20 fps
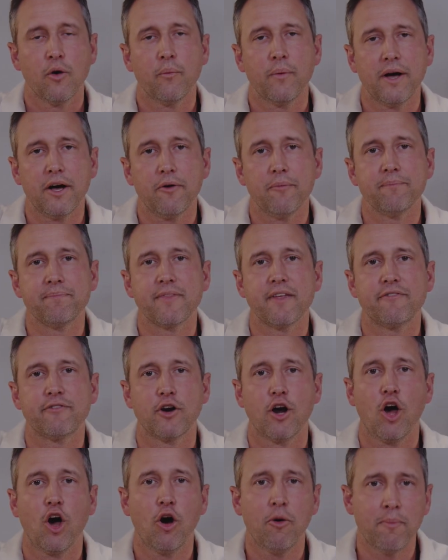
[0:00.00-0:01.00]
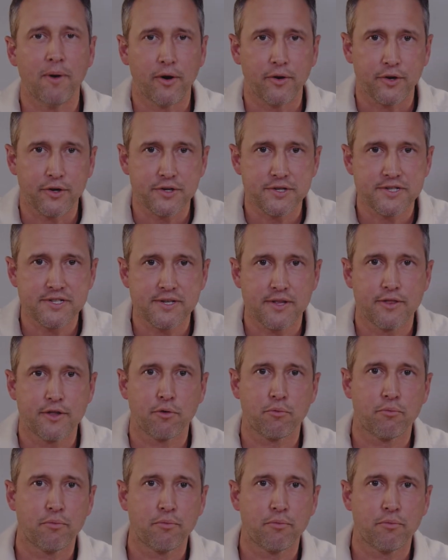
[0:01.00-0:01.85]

Well, for homeowners, the